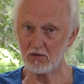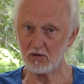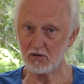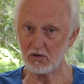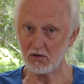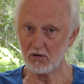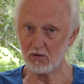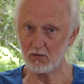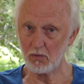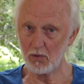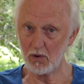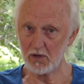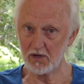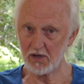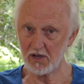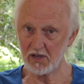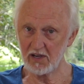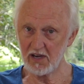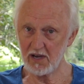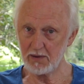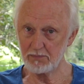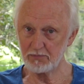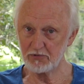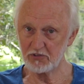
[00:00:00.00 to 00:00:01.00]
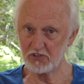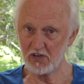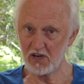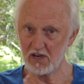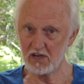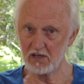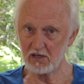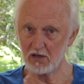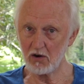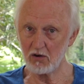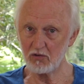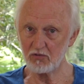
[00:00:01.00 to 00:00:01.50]
what I keep
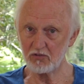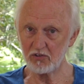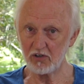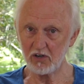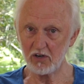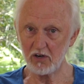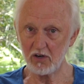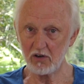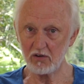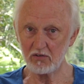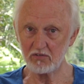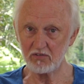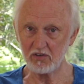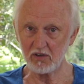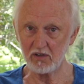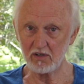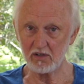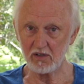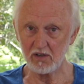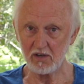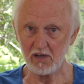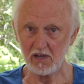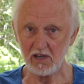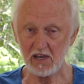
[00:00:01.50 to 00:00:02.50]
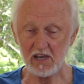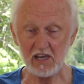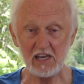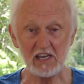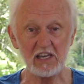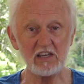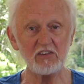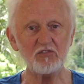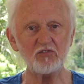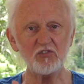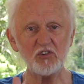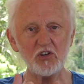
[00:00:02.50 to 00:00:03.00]
saying over and over.
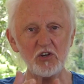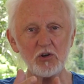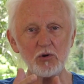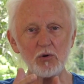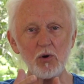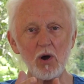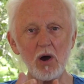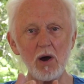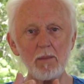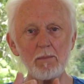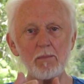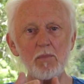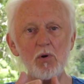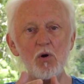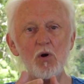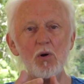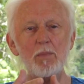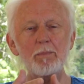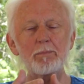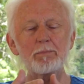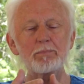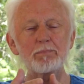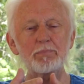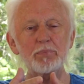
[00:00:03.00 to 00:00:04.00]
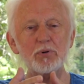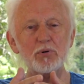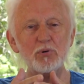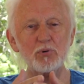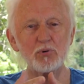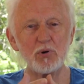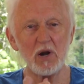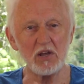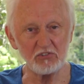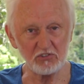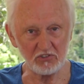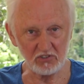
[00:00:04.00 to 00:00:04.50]
If you are more
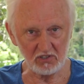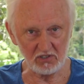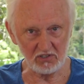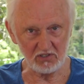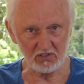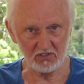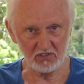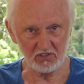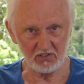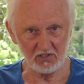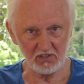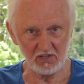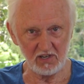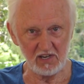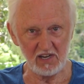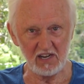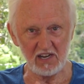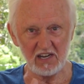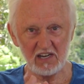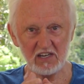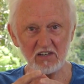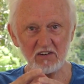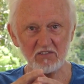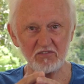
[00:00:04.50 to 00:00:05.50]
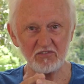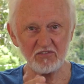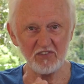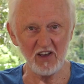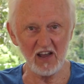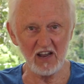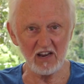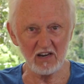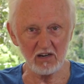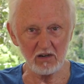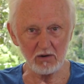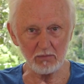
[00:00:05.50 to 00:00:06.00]
present and
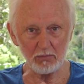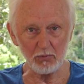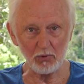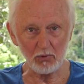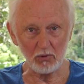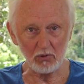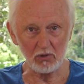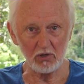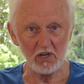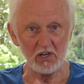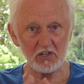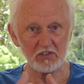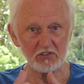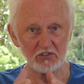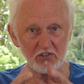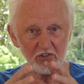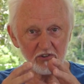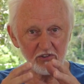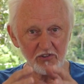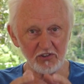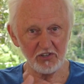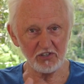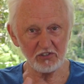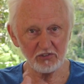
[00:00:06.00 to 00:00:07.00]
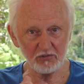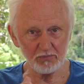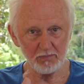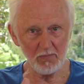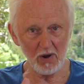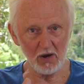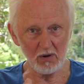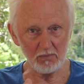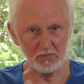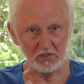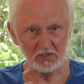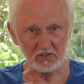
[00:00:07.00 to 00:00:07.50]
available to this
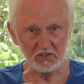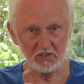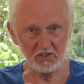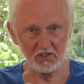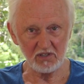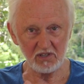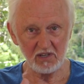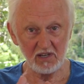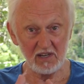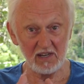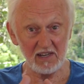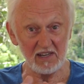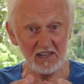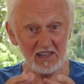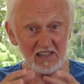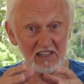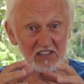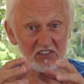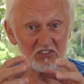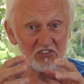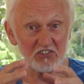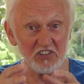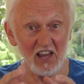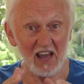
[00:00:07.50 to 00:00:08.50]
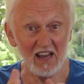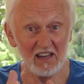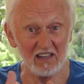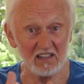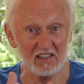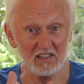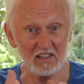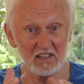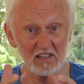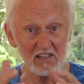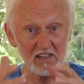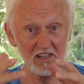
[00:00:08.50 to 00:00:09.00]
moment
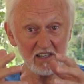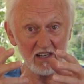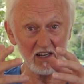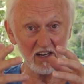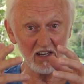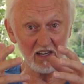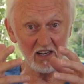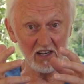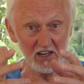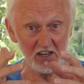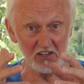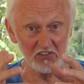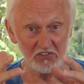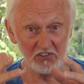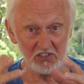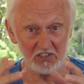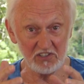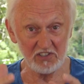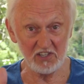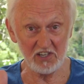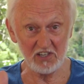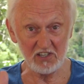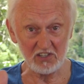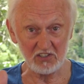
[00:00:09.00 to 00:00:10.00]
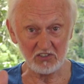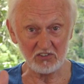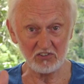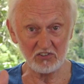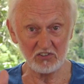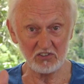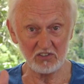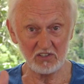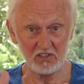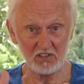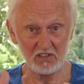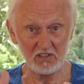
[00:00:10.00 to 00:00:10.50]
exactly as it is,
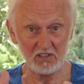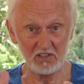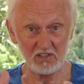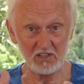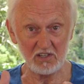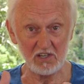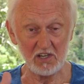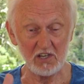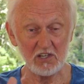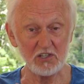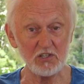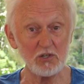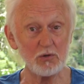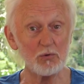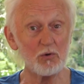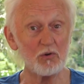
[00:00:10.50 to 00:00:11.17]
you will